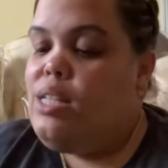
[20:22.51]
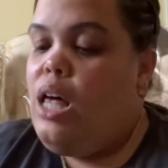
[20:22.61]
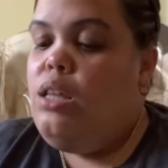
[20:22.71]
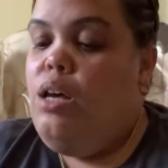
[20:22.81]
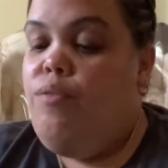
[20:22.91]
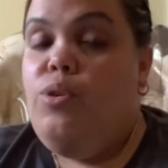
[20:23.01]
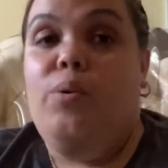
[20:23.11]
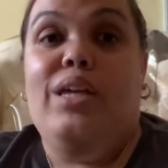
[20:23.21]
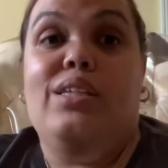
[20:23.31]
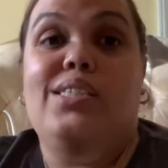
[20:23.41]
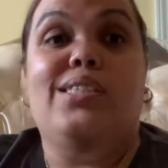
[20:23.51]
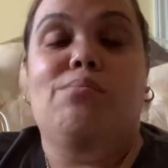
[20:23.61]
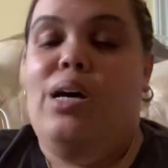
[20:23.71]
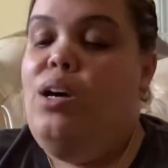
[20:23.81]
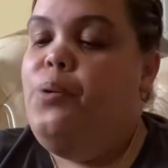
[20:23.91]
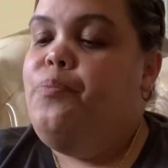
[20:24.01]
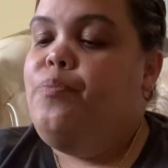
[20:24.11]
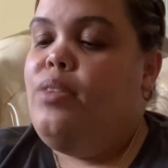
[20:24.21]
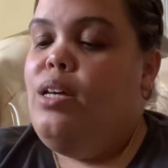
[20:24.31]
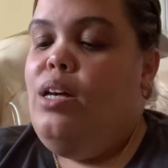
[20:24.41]
I love the way these smell
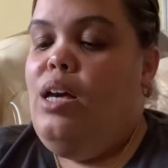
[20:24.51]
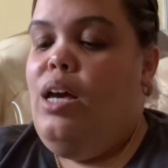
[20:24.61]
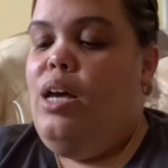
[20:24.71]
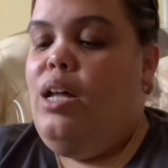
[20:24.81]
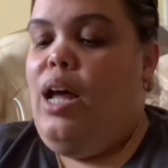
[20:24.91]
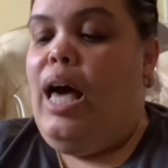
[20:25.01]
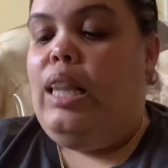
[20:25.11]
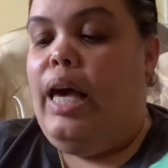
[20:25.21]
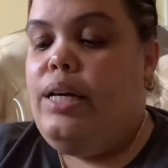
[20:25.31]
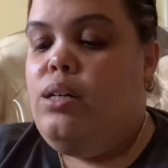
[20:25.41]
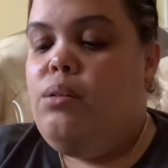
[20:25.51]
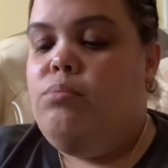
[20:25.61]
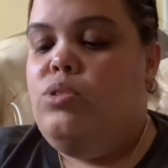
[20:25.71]
and I like them,